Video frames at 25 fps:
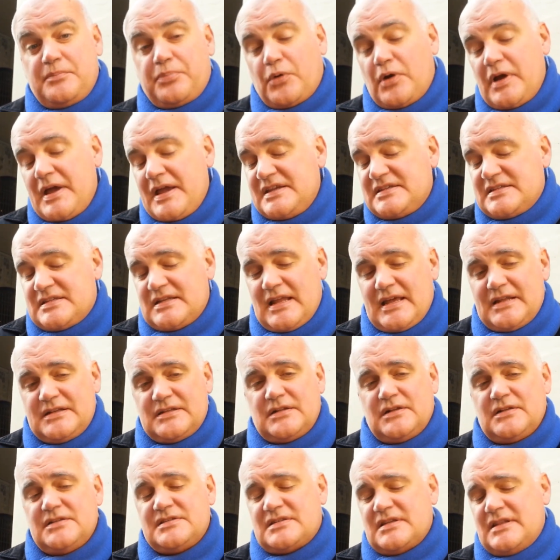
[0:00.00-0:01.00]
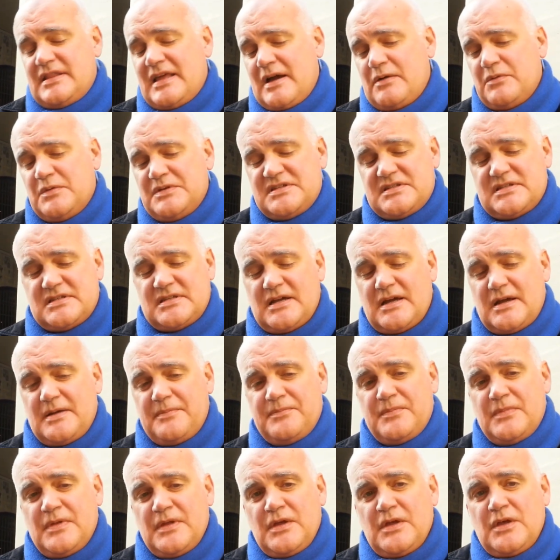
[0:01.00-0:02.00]
braised lentils, and that was
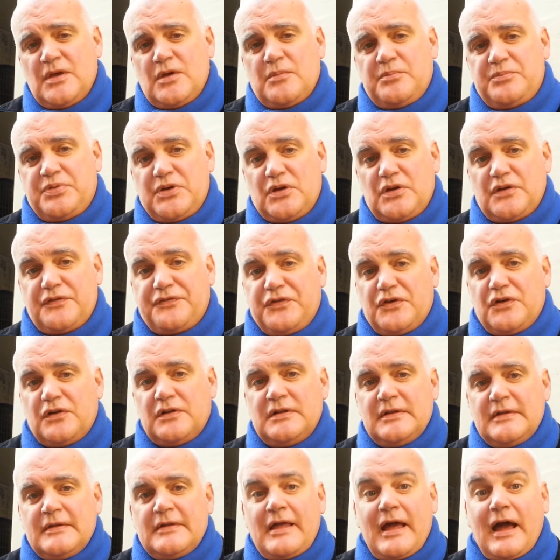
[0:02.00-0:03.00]
beautiful.